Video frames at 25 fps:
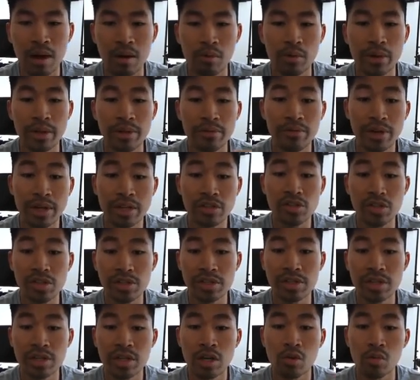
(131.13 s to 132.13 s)
We
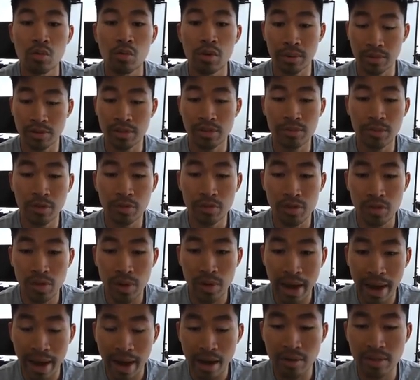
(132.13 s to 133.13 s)
eventually were able to move to
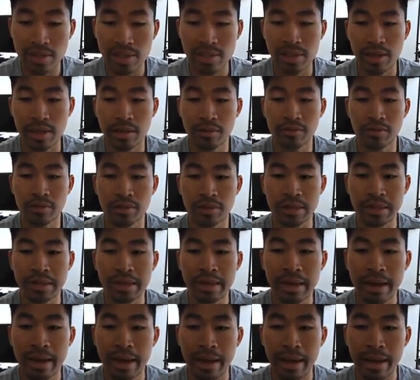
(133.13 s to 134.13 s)
a house, thankfully,
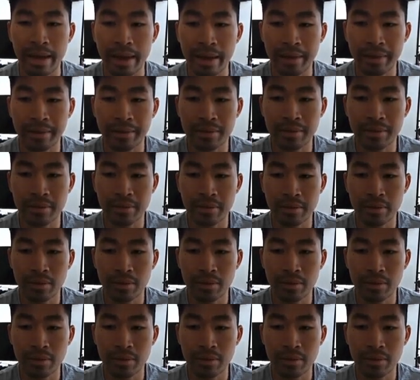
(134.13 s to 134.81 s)
and